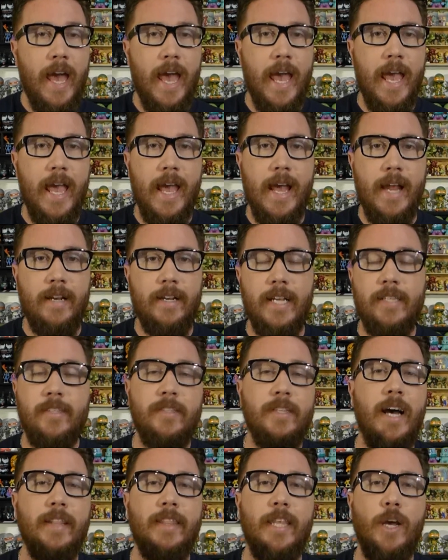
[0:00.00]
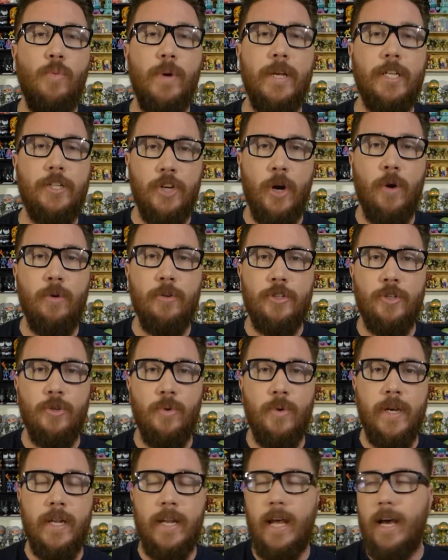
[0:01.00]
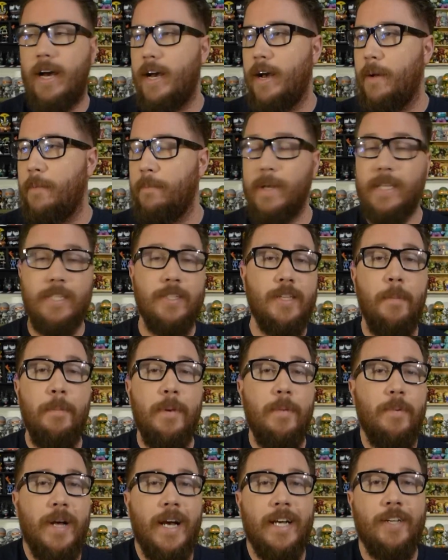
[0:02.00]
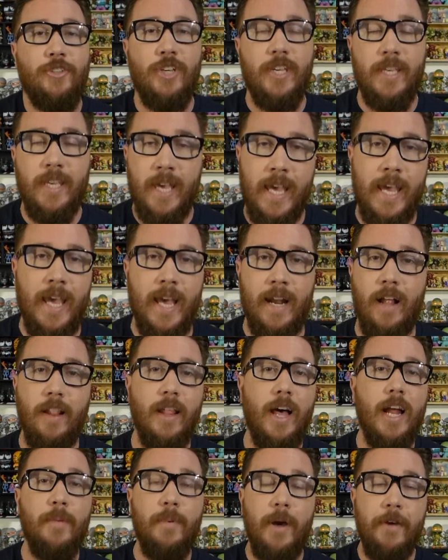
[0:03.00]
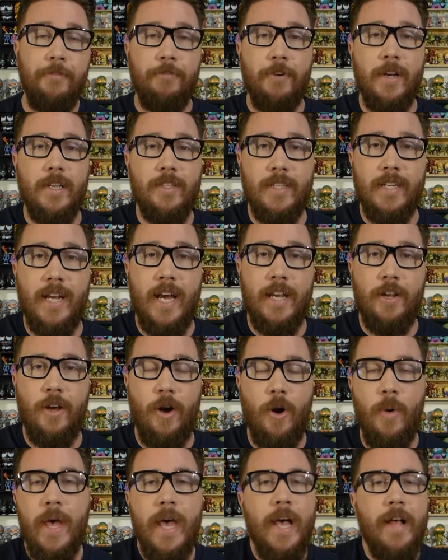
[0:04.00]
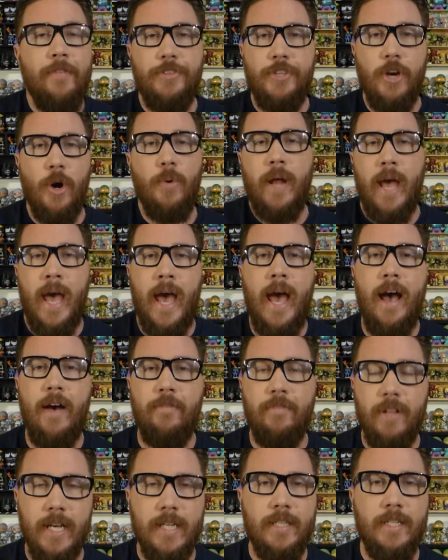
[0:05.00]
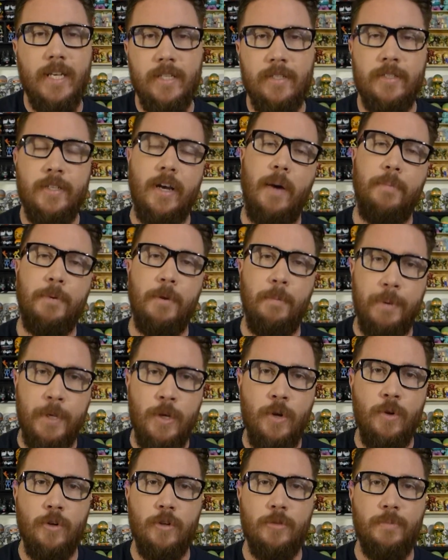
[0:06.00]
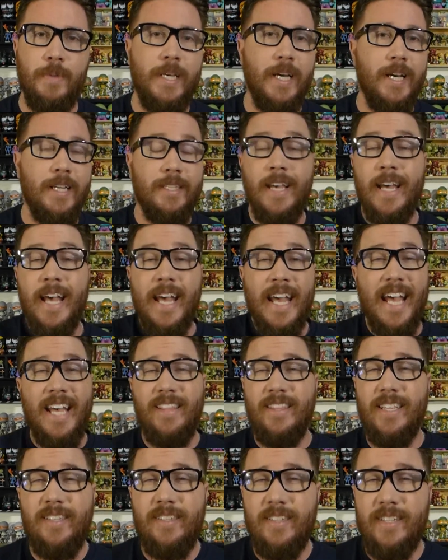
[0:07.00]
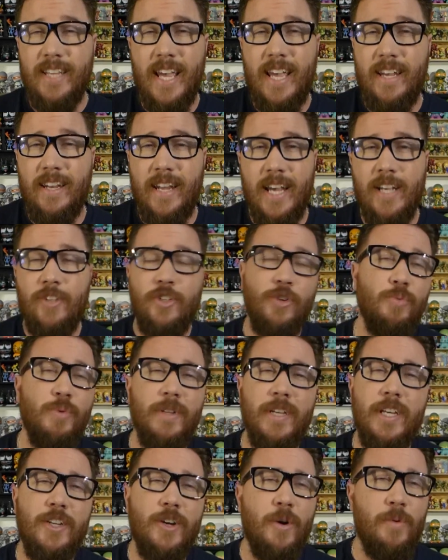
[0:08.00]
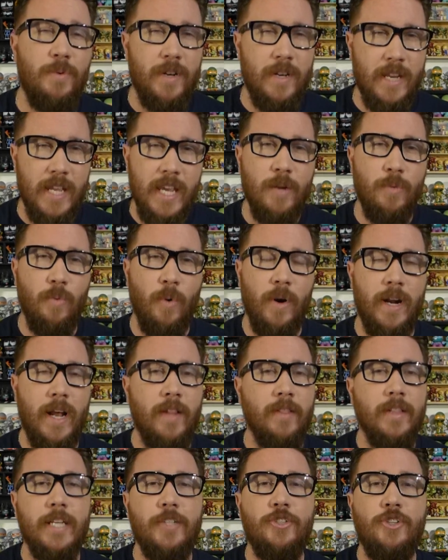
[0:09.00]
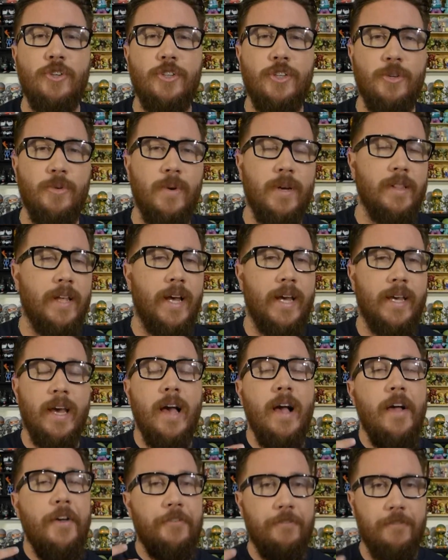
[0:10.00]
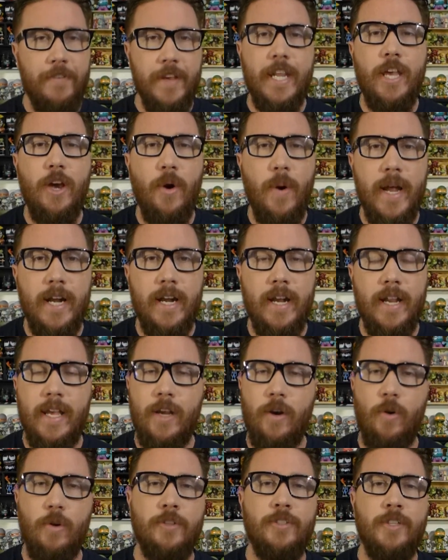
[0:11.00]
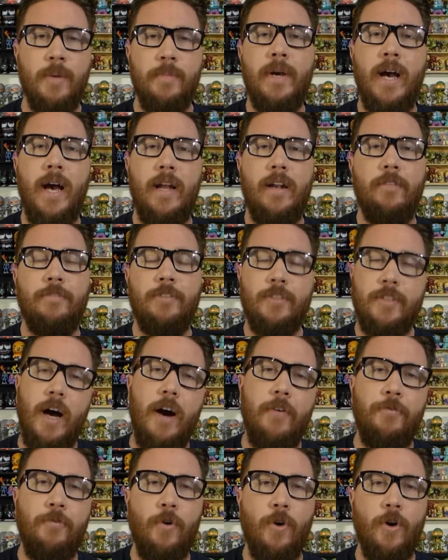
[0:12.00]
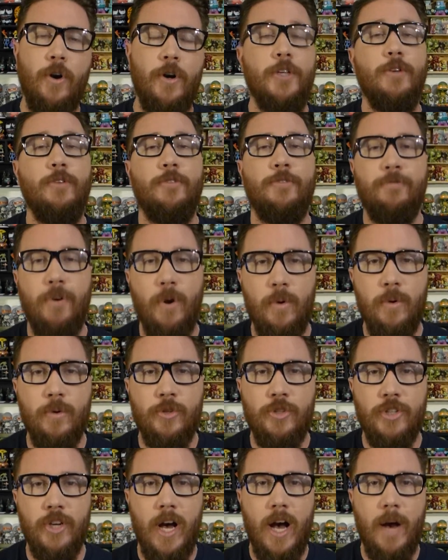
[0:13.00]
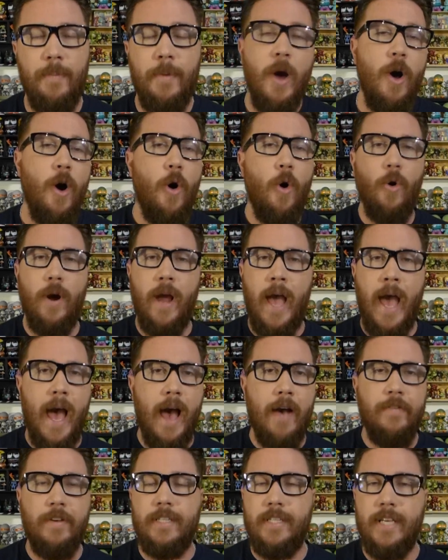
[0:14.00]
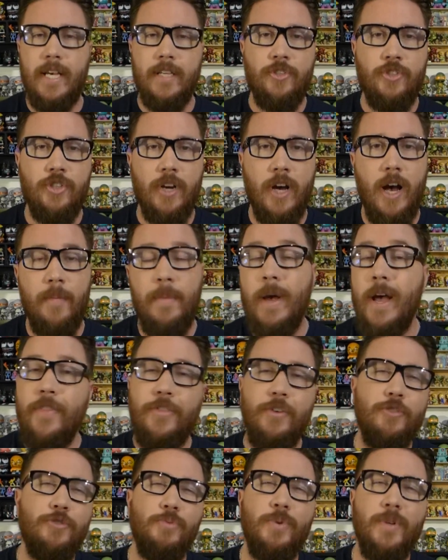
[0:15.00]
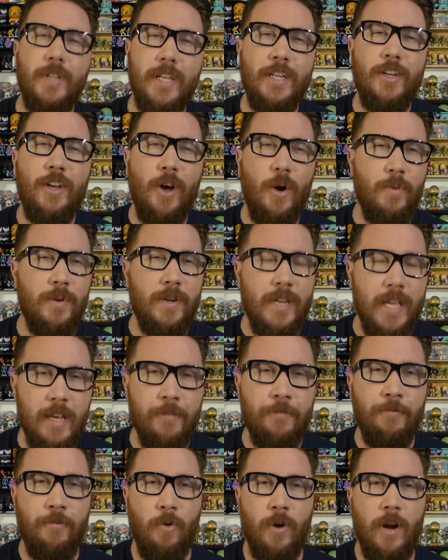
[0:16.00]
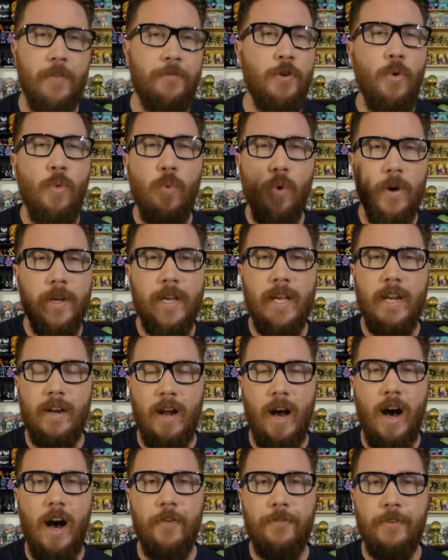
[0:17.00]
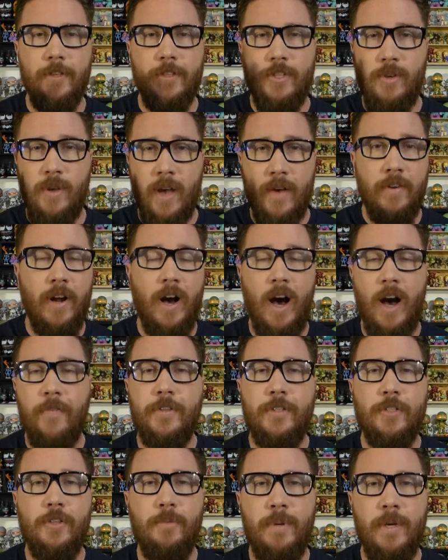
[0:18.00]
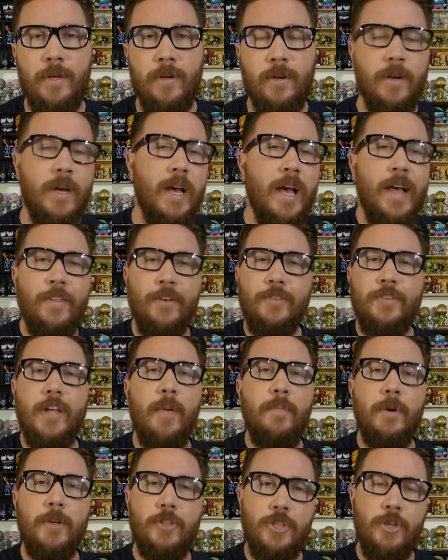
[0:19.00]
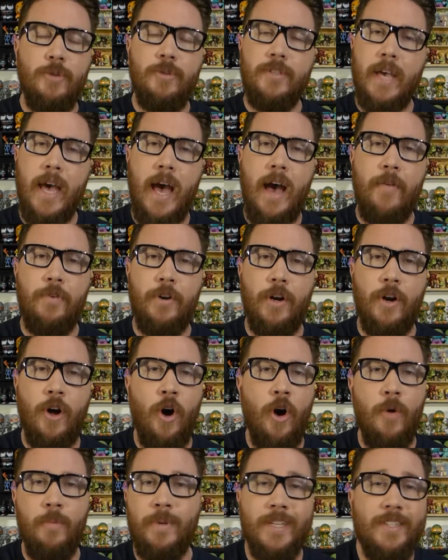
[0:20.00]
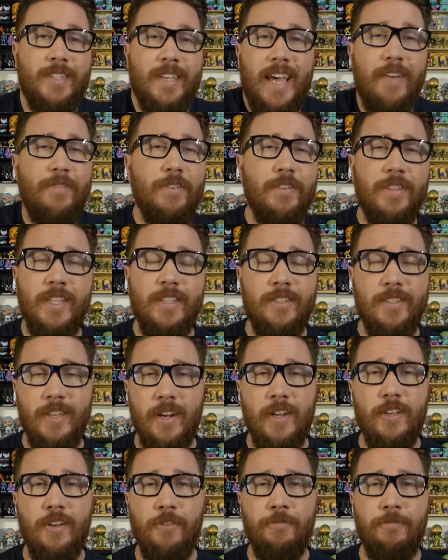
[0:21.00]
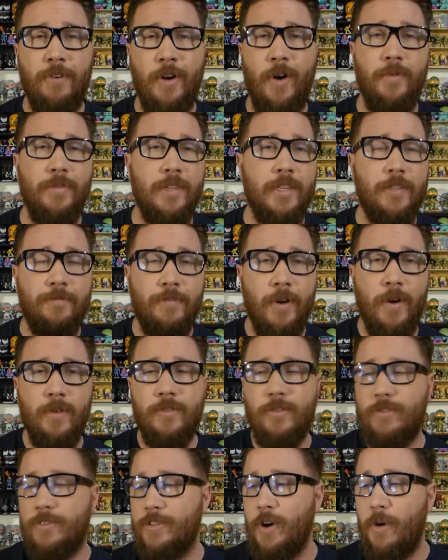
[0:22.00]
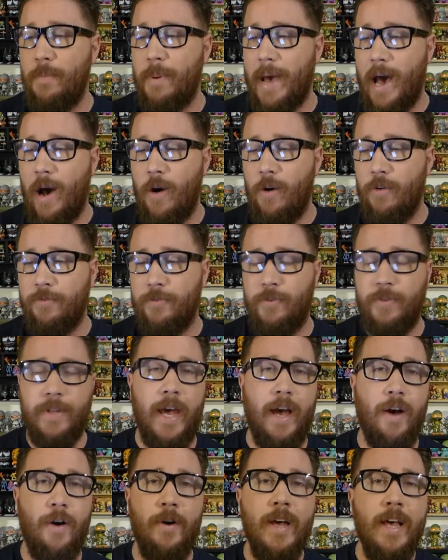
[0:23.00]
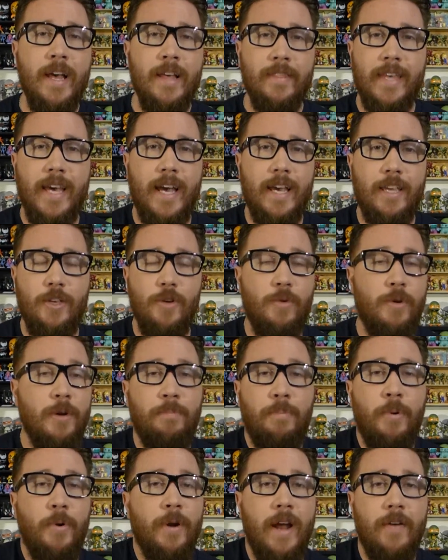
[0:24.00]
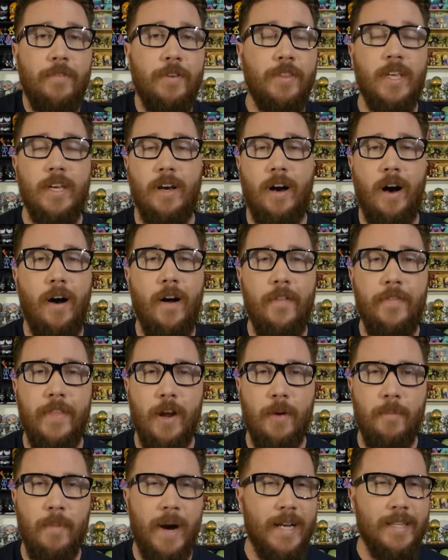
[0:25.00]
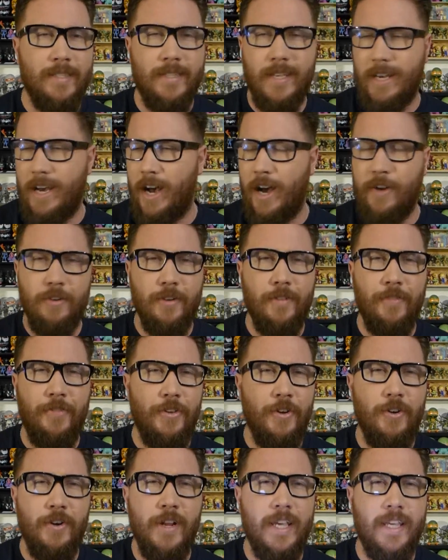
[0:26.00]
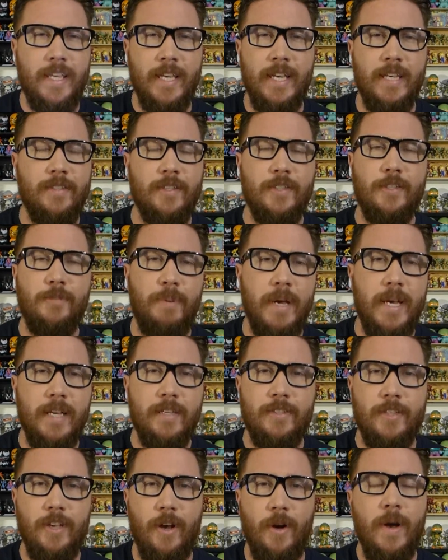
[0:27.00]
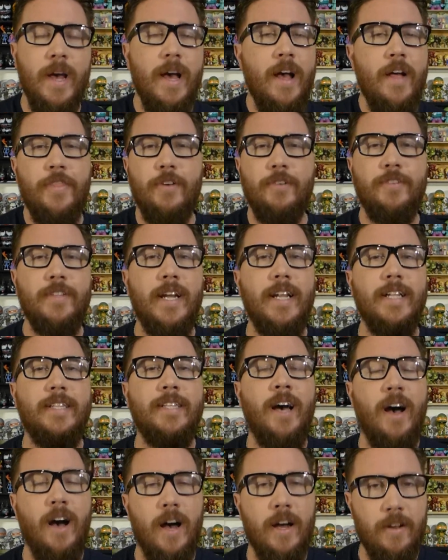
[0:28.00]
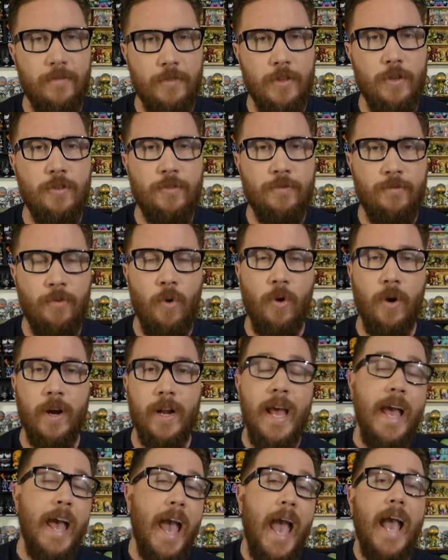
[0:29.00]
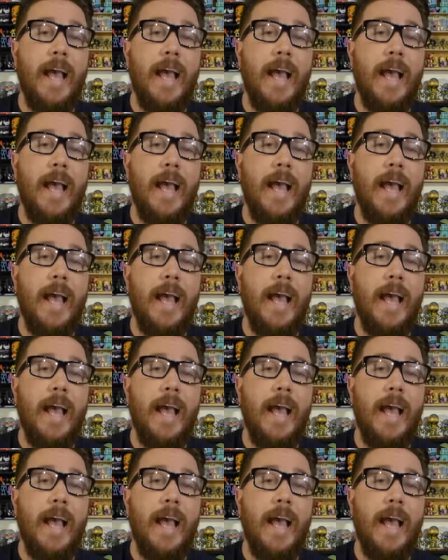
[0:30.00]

And it's not that we don't do it, but some people actually can't. A lot of my friends that I know don't have like desktop computers because in this day and age you really don't need one unless you're doing like video editing or some kind of software or use Photoshop or have a desk job. There's really no need for it. If you work at an office and you have an office computer, there's not much use to have one at home because everything's done on your phone. These phones are so powerful now that you can put everything on there. Mine's like 130 gigs of space, so there's not a ton of use for it.